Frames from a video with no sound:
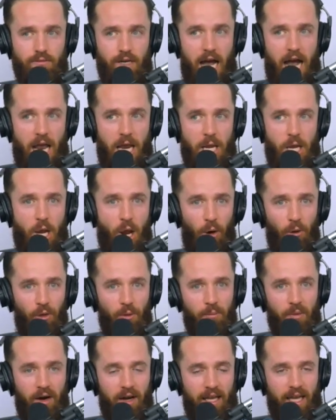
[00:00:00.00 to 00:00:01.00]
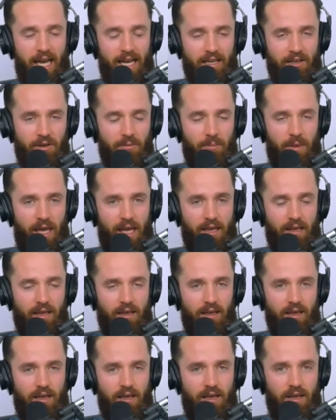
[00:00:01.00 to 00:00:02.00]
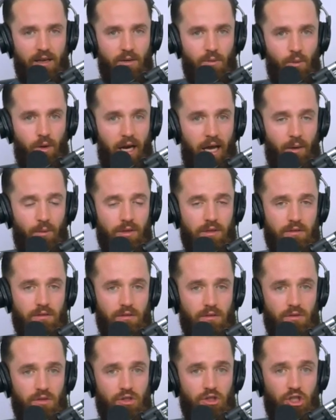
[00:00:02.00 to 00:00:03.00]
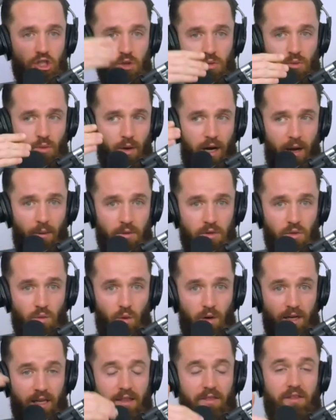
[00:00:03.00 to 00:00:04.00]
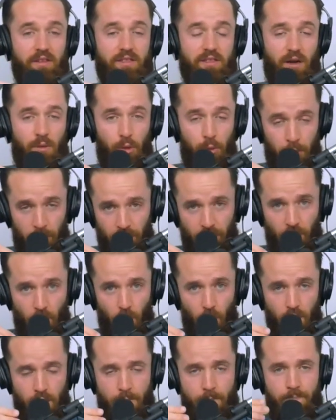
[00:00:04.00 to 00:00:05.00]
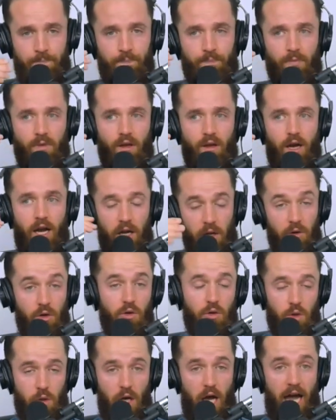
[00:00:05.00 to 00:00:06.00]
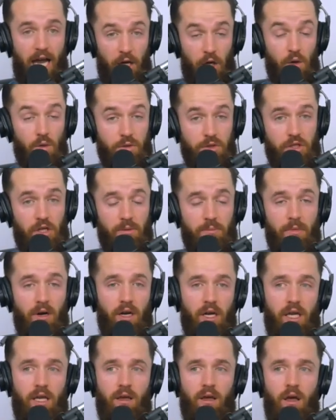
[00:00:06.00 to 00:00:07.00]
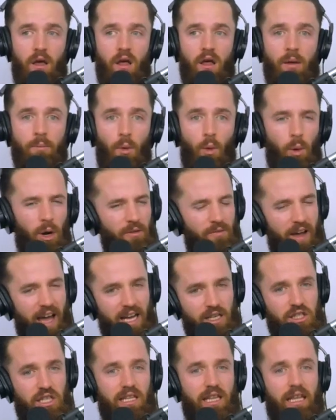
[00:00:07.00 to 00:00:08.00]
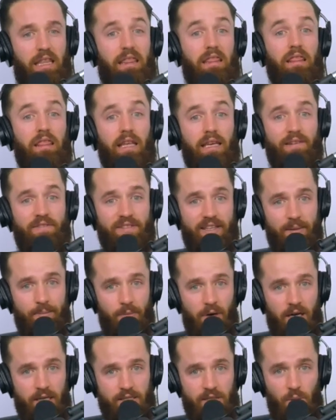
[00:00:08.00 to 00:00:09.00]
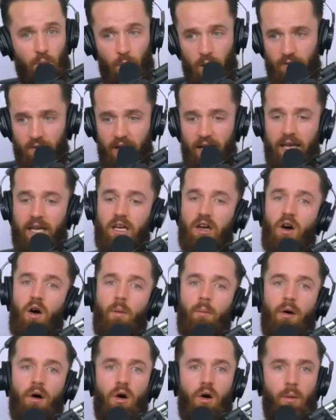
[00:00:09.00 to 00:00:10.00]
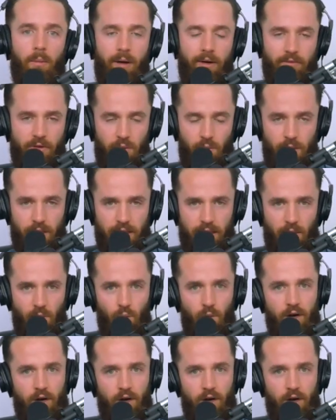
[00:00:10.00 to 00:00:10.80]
I know the money I could make when I was working the summer before. I knew it was good money, but what if I actually lived in Boston? What if I didn't come home every weekend?